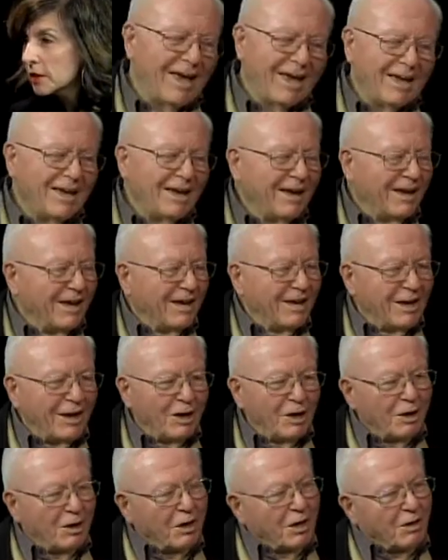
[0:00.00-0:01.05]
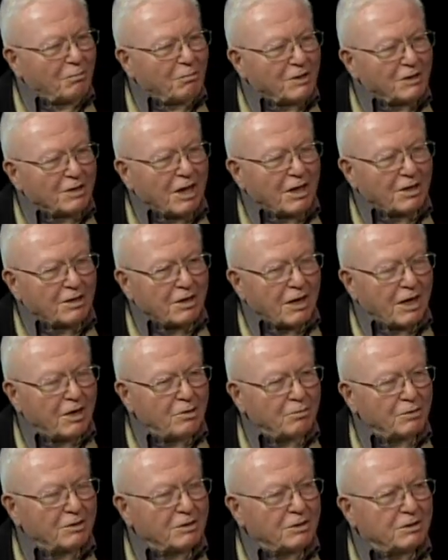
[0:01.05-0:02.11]
hey, it, it, it came
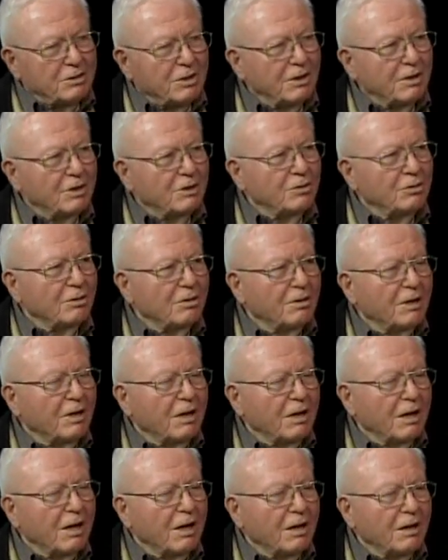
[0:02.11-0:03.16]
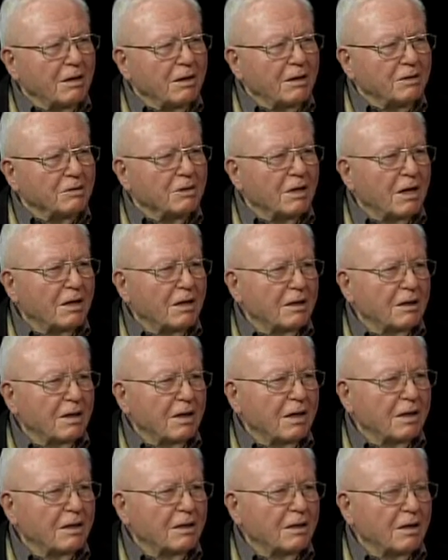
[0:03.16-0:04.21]
with the territory, and it's kind of
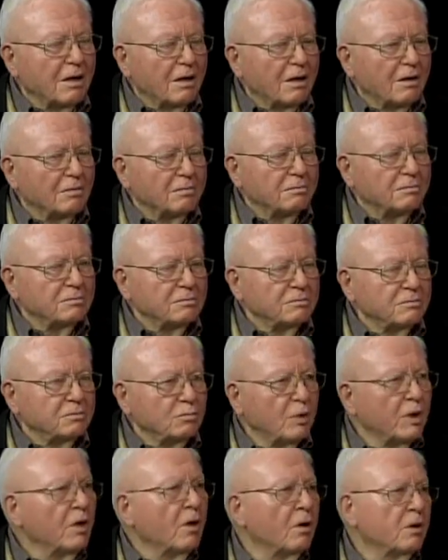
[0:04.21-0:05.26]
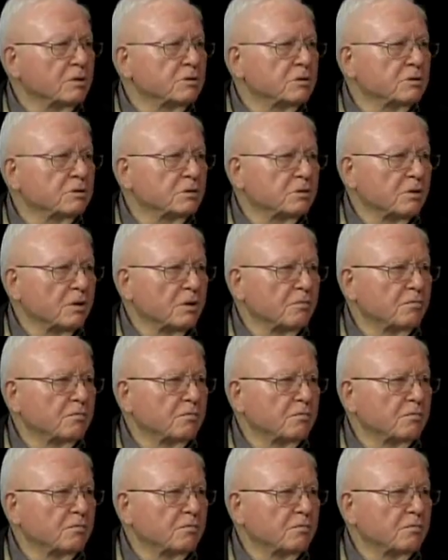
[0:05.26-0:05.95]
like um, we also served.